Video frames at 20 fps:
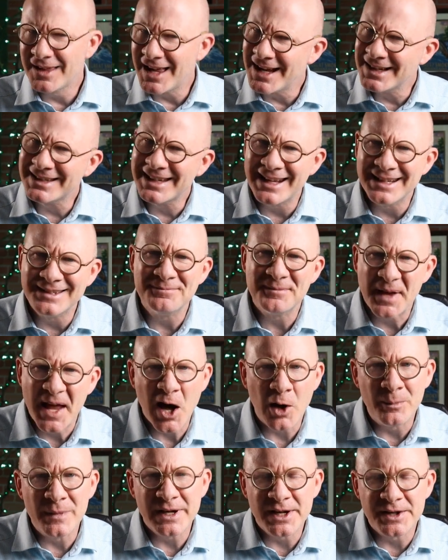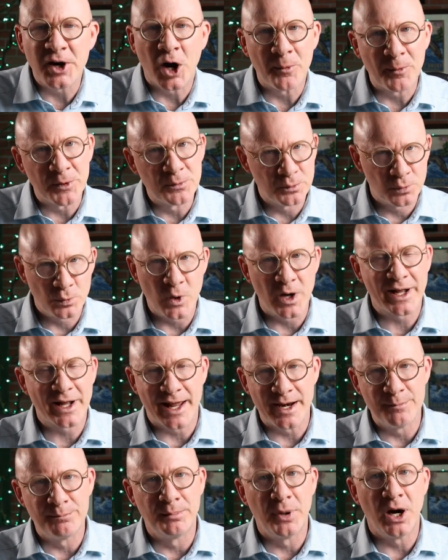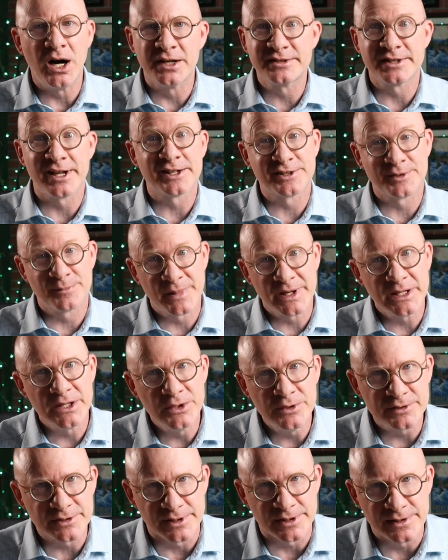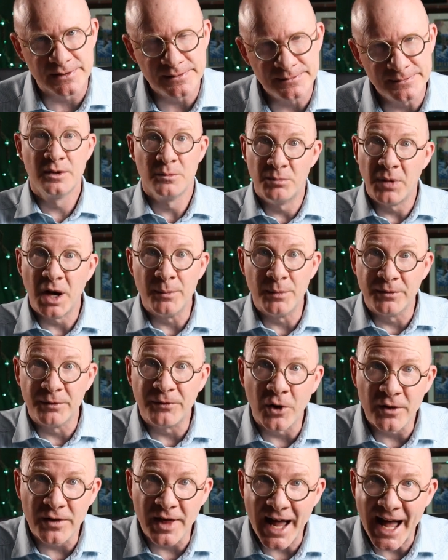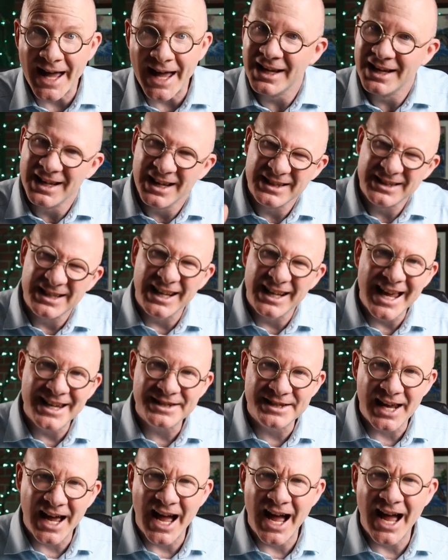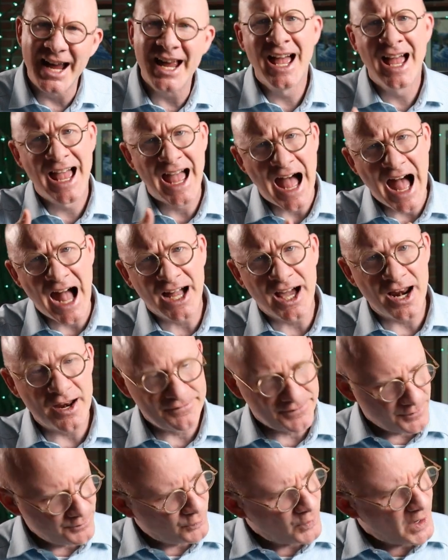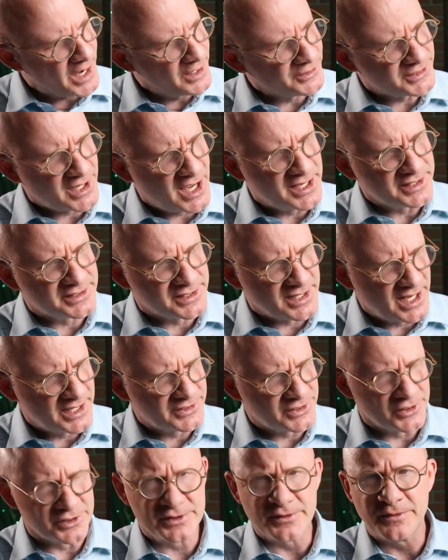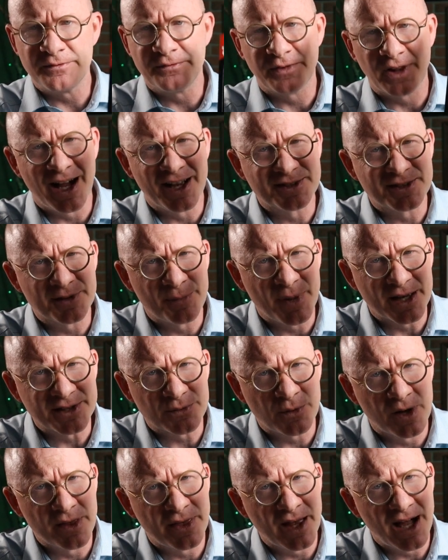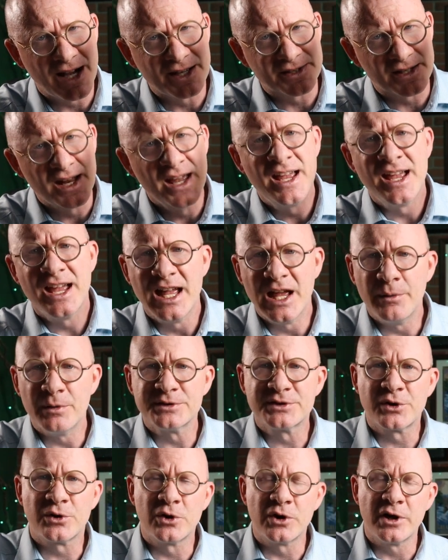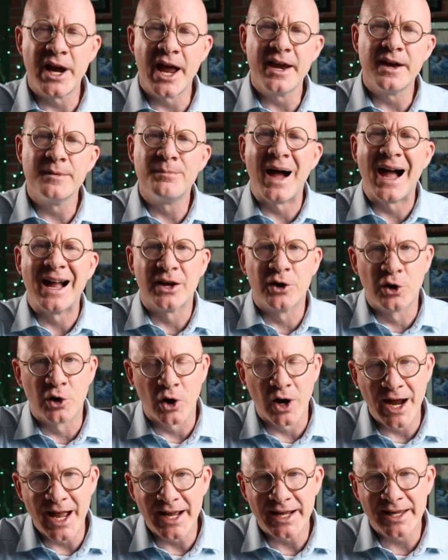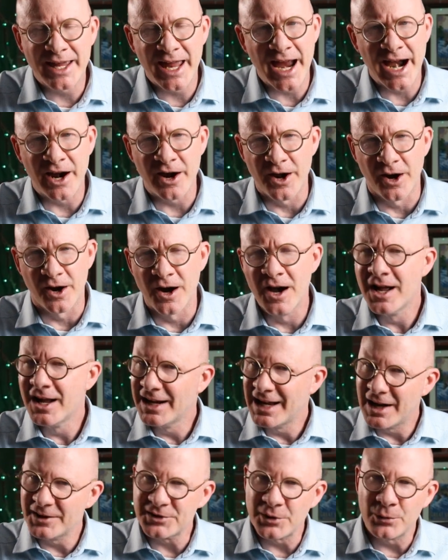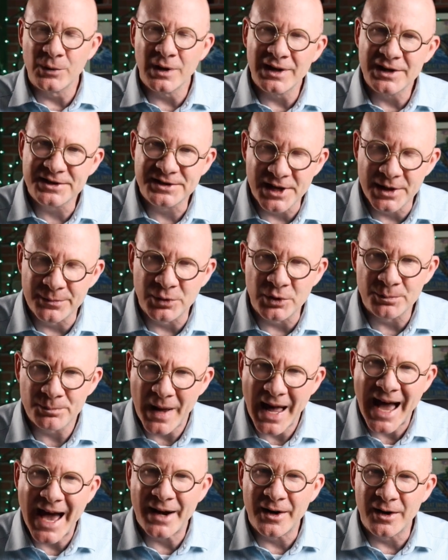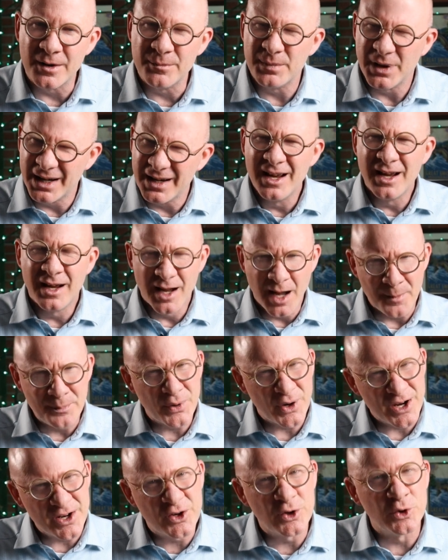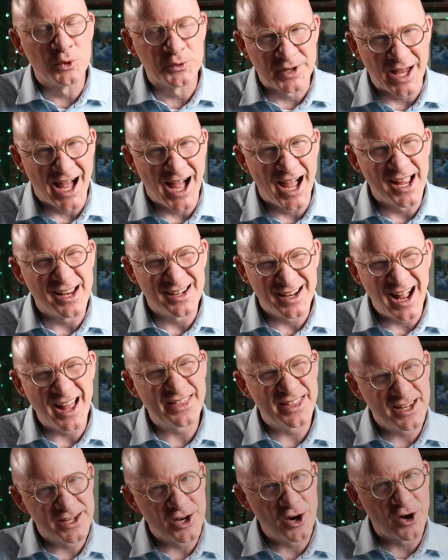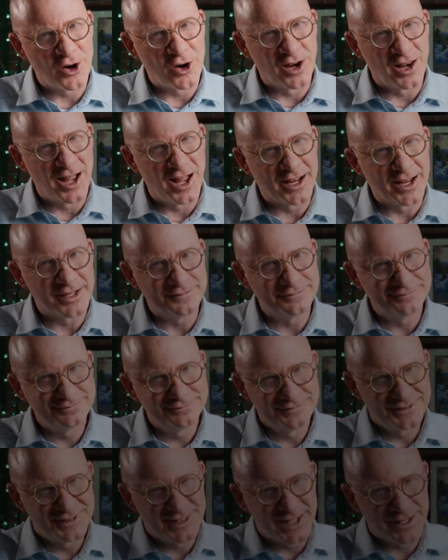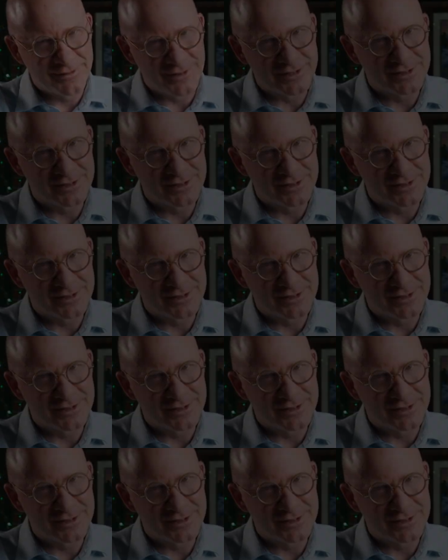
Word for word: that can help me determine what kind of bugs I should be using. But before that, today's tie, I got it from Randall Scott Stetzer's Flies the Best 1000. It was created by Greg Carrier. Now it's a really simple pattern, but a pretty cool tie. I think y'all are going to like it. Let's give